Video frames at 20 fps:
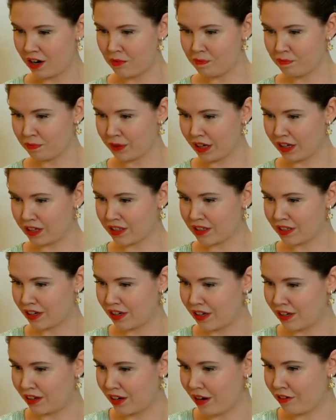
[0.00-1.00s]
Because
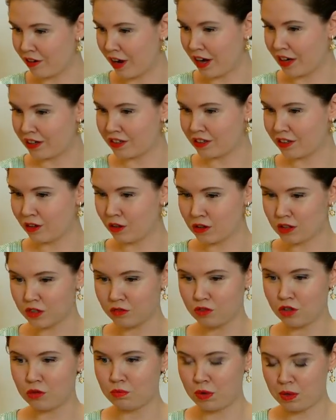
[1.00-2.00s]
I've had lots of
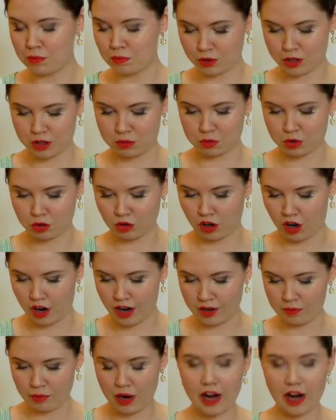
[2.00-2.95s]
new people subscribe